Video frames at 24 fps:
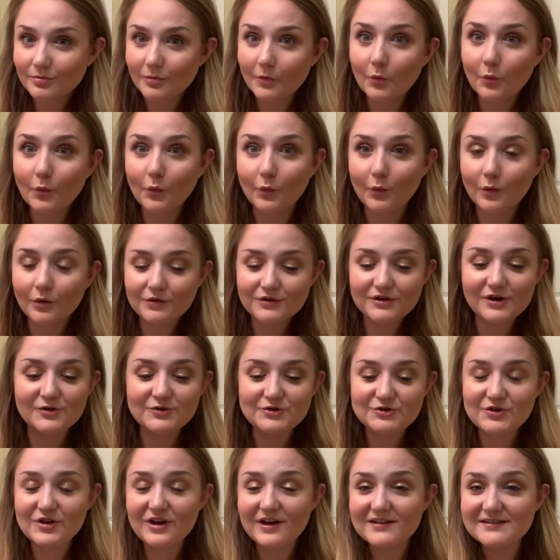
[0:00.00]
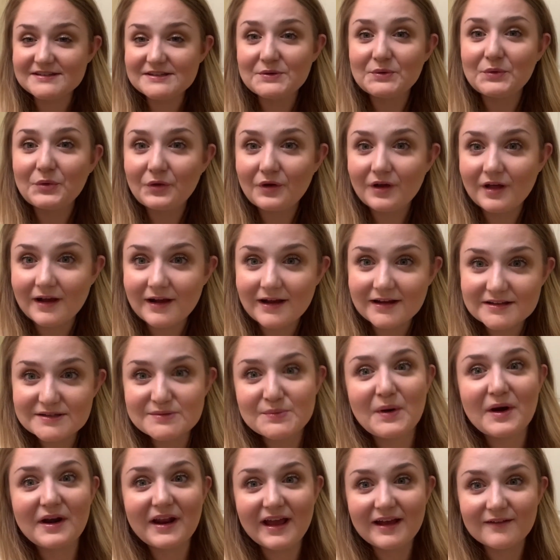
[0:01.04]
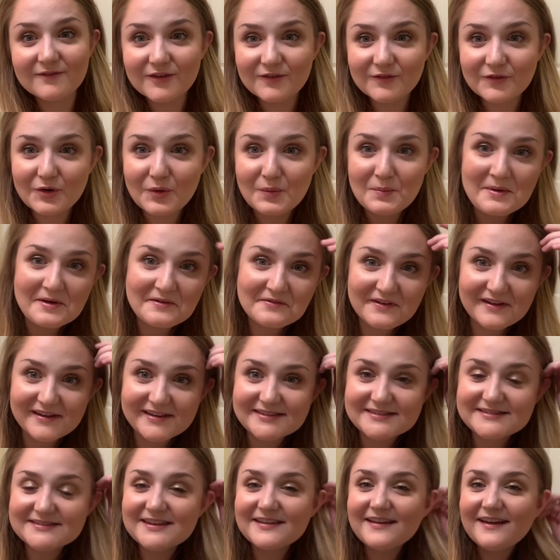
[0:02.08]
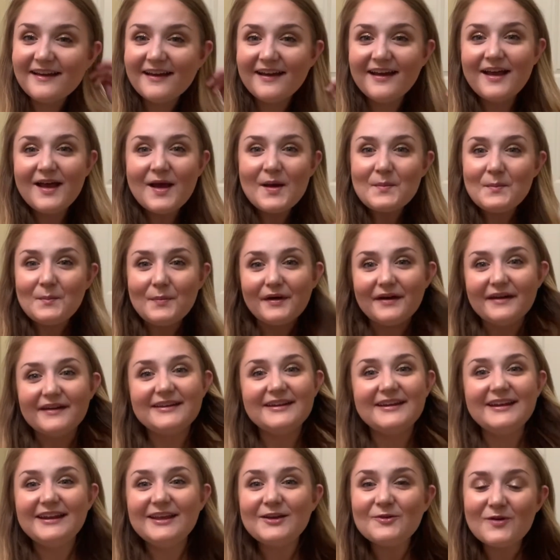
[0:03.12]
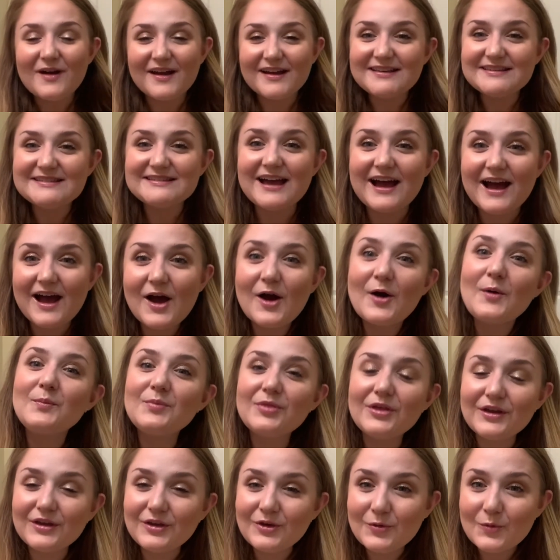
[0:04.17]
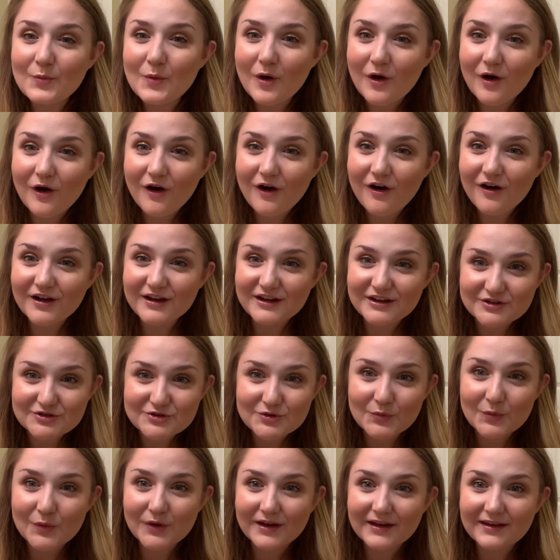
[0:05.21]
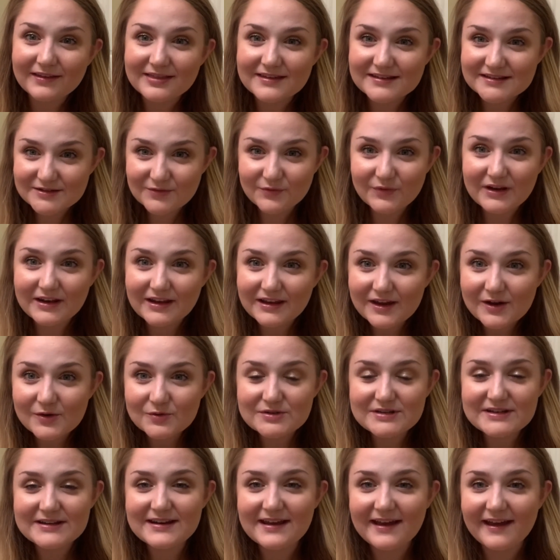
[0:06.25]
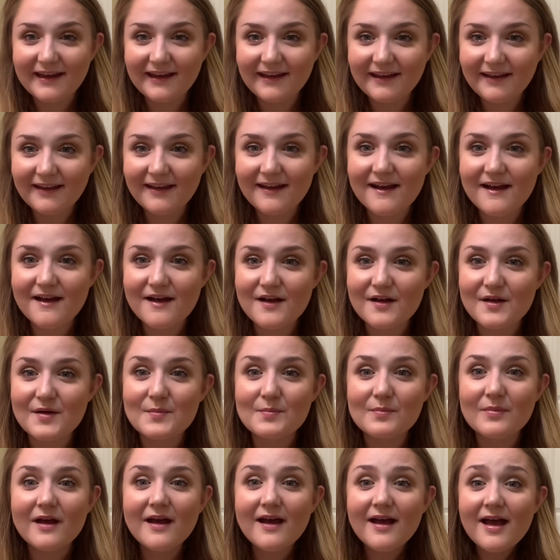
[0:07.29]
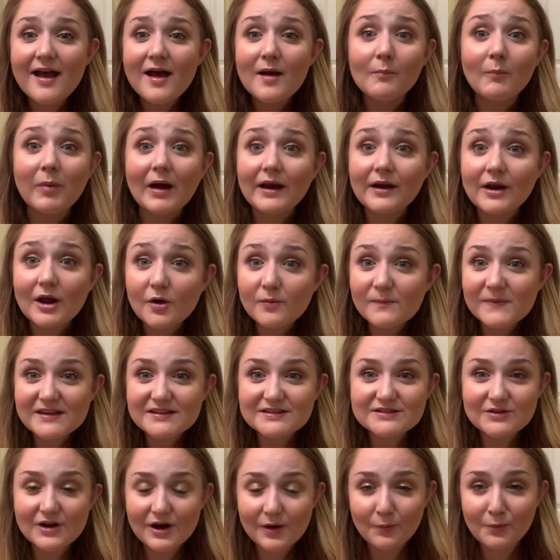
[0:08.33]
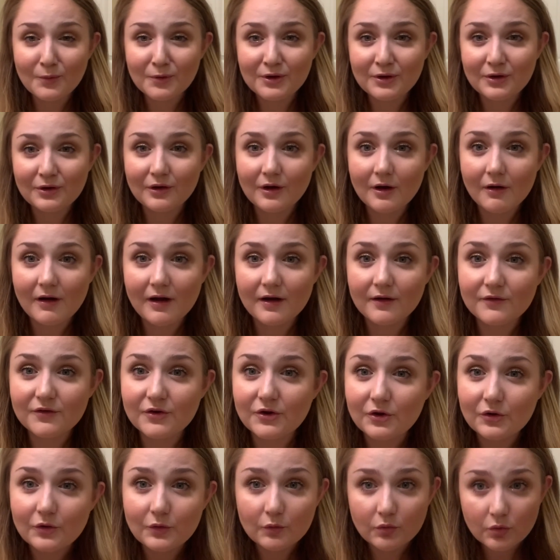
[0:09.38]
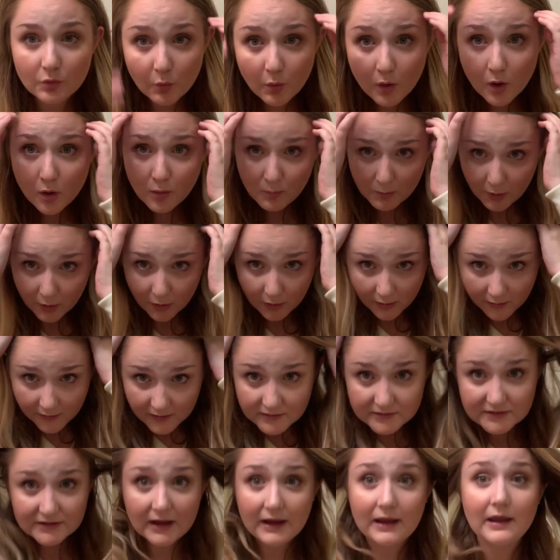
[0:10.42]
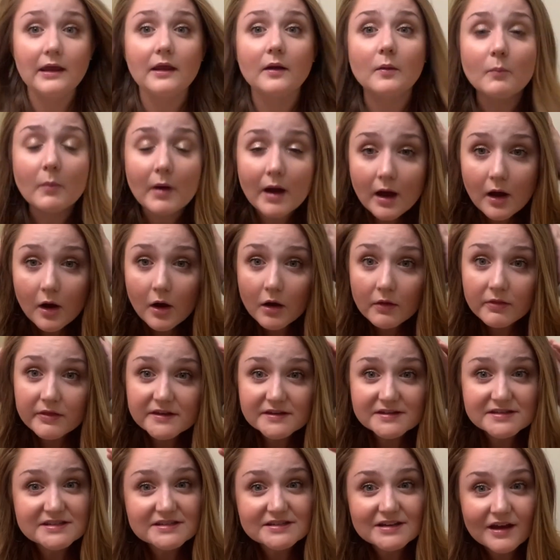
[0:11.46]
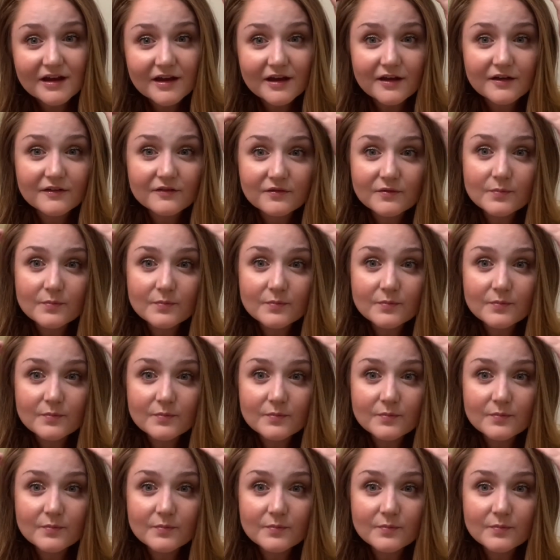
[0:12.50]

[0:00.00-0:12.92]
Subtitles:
Oh, I told you guys it would look like I sprayed half of it on my face. But anyways, I hope that you all enjoyed this video today. By no means do I want you to go out to the Walmart and buy all this stuff.